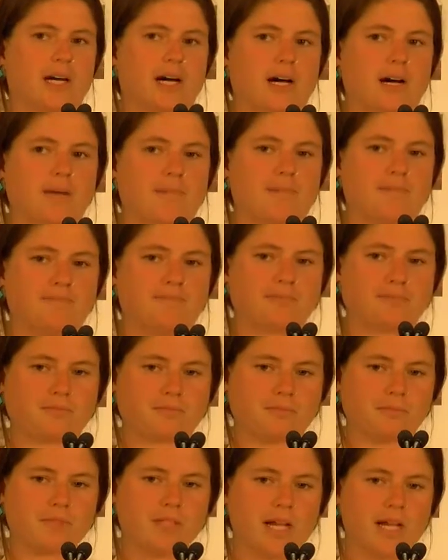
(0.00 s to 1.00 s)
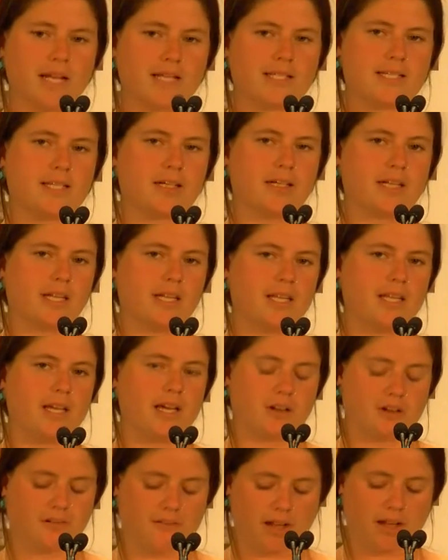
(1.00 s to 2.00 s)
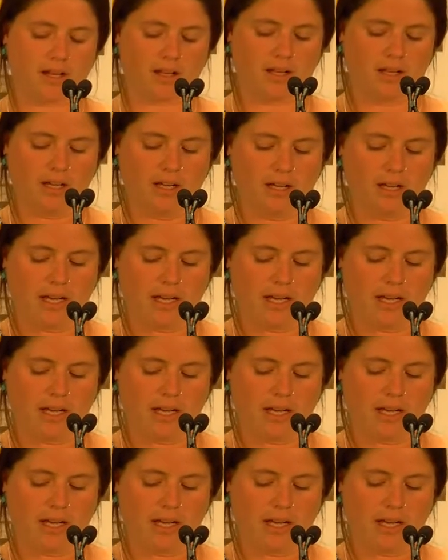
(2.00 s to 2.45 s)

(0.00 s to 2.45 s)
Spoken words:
and still in the Intervale.